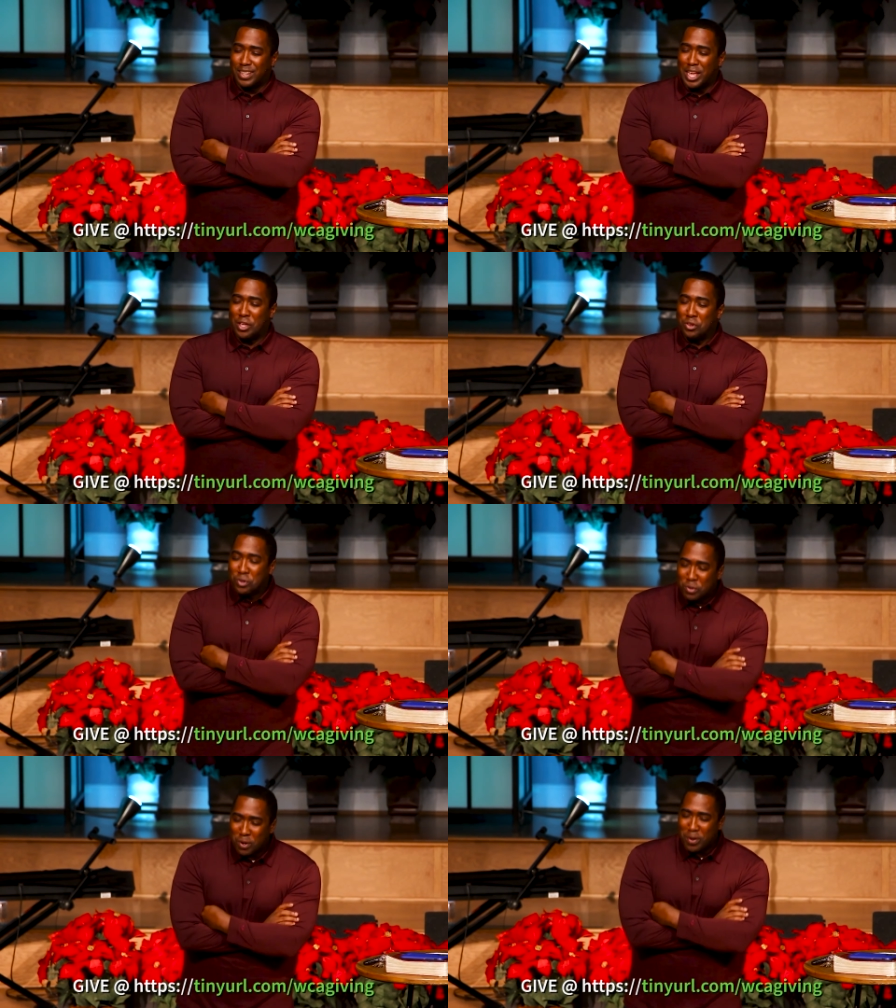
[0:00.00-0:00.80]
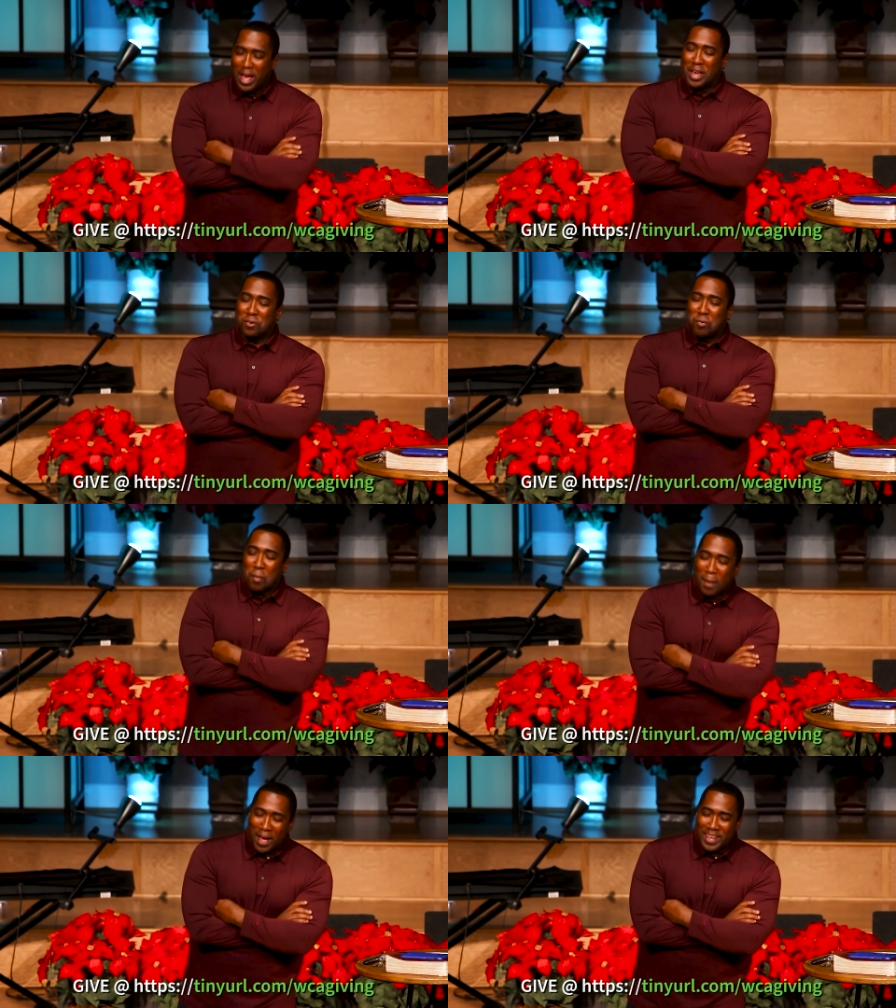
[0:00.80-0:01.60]
that you know how to
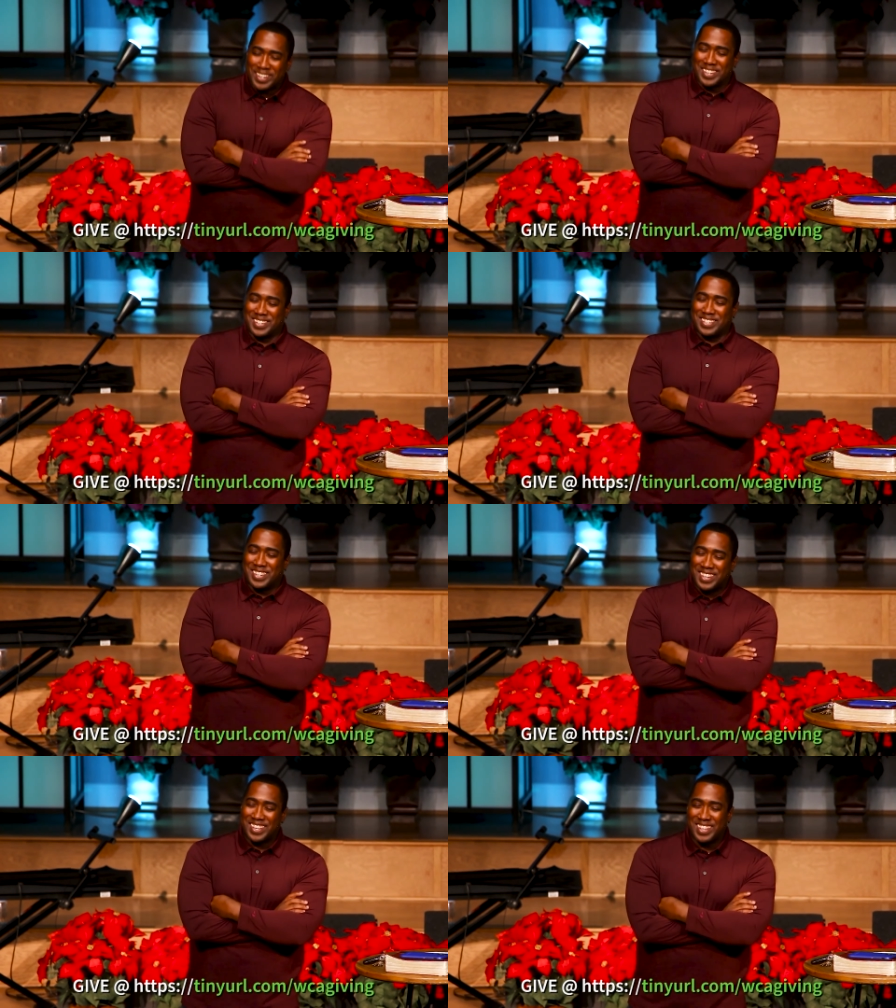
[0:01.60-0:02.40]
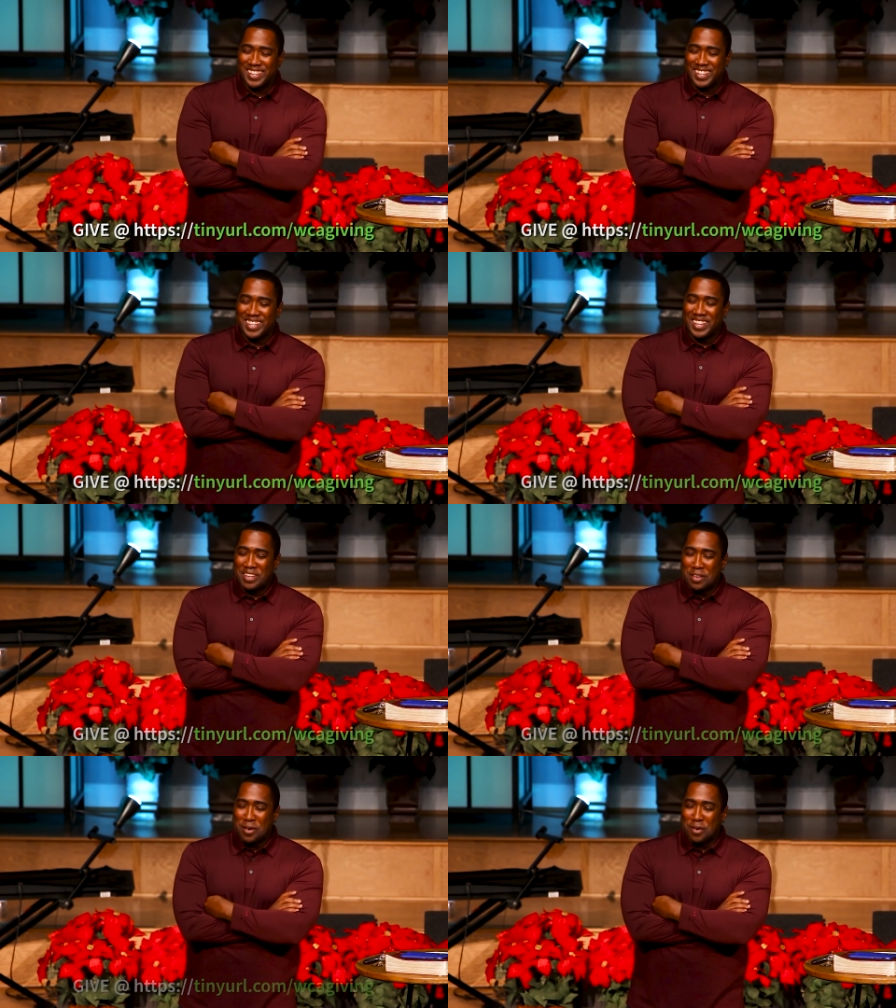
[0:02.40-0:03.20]
remind us
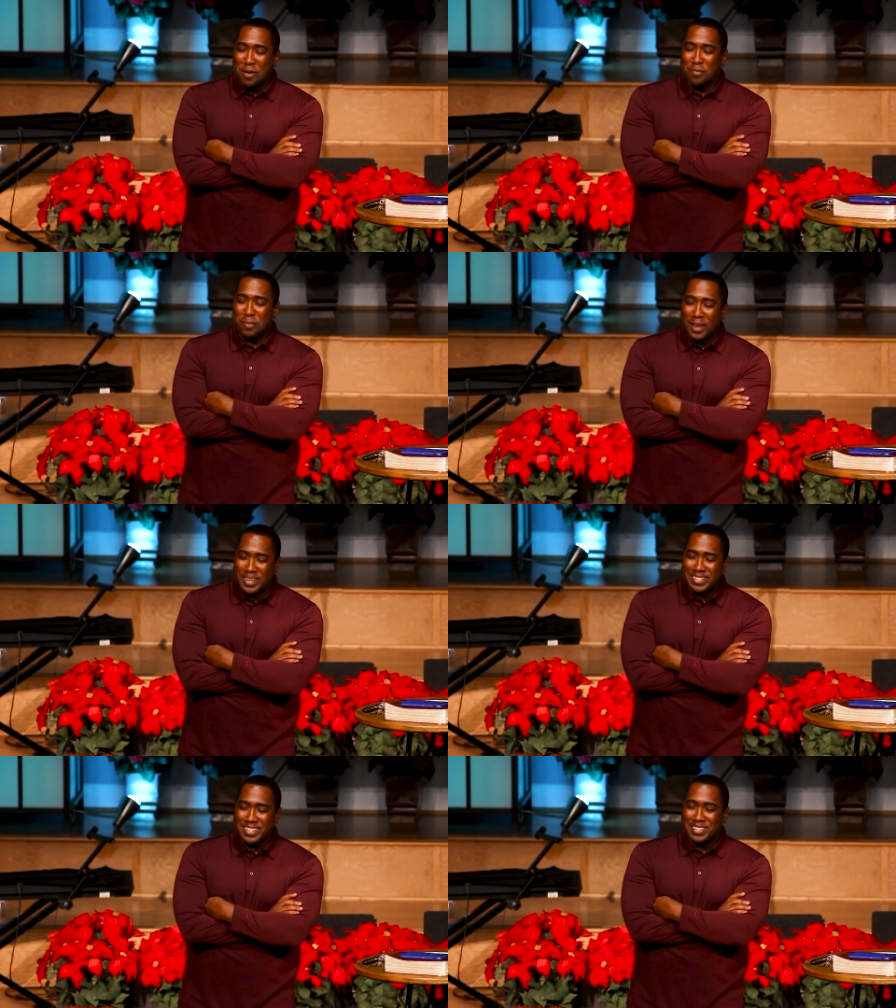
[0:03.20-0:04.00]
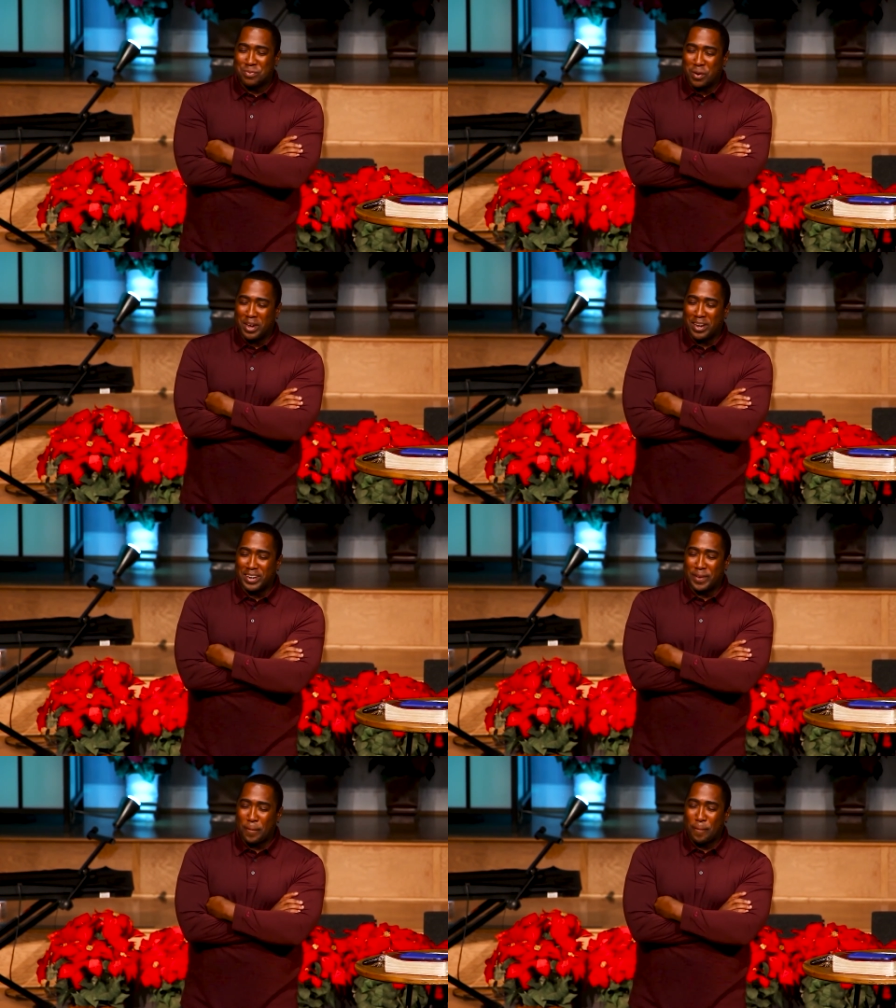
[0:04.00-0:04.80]
of, of places
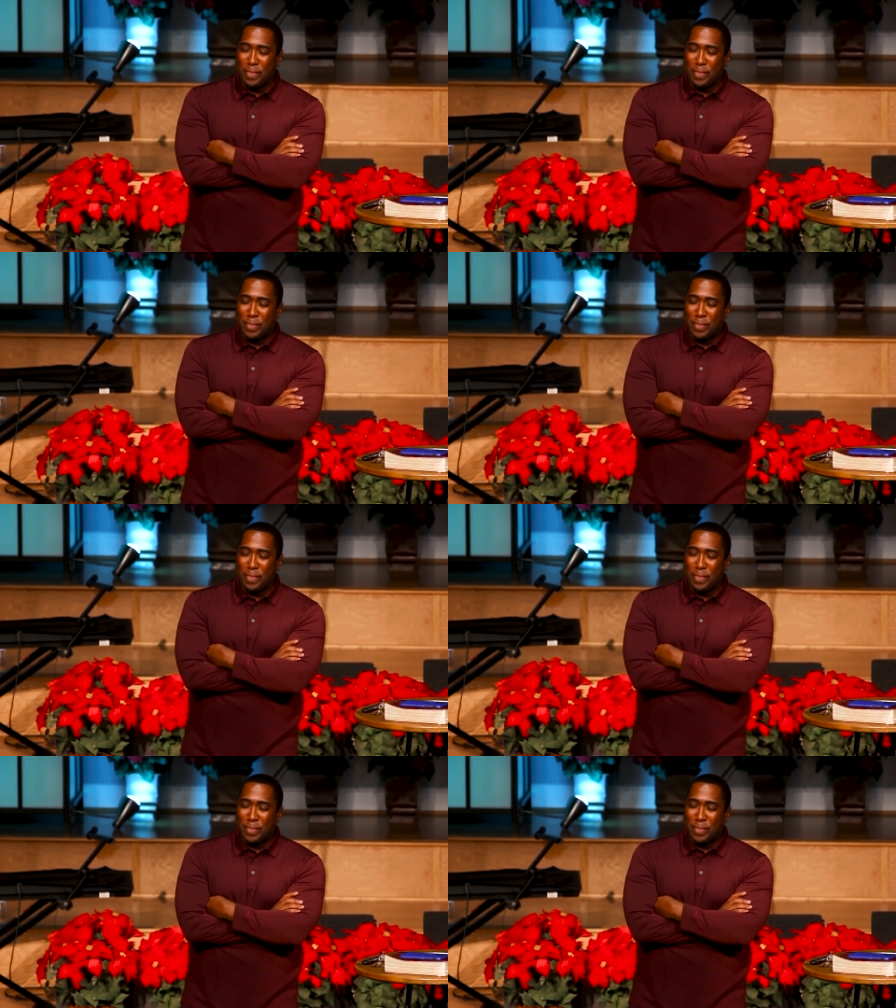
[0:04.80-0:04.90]
where